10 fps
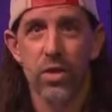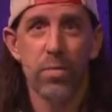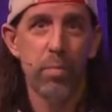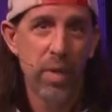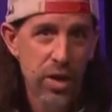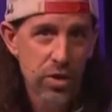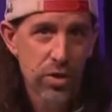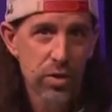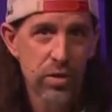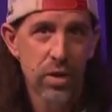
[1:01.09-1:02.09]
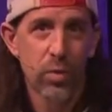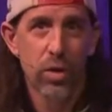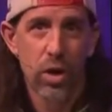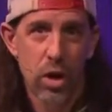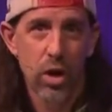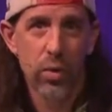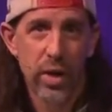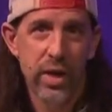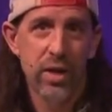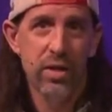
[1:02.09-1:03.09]
the measures that we're
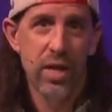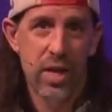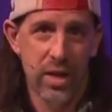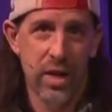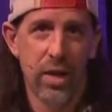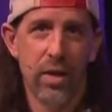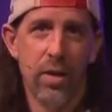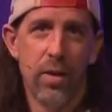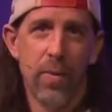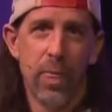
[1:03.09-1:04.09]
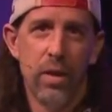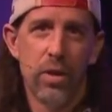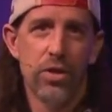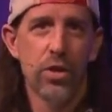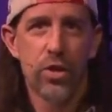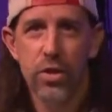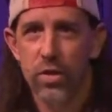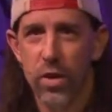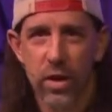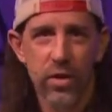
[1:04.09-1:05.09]
already taking.
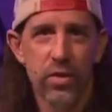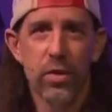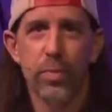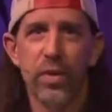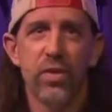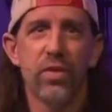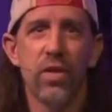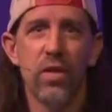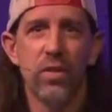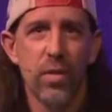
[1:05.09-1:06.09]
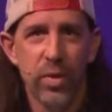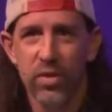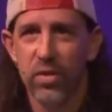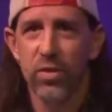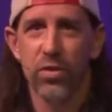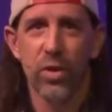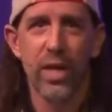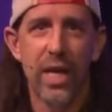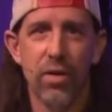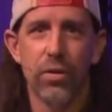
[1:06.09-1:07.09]
Churches are considered businesses, and businesses are
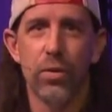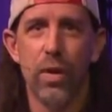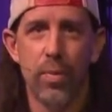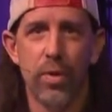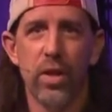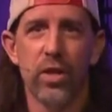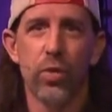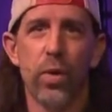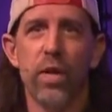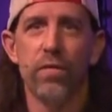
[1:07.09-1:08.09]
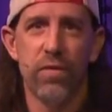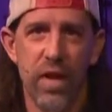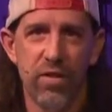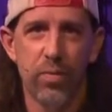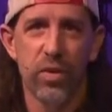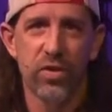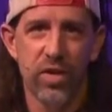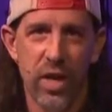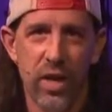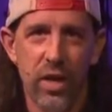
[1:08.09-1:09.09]
allowed to operate at
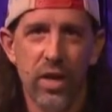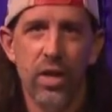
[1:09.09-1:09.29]
25%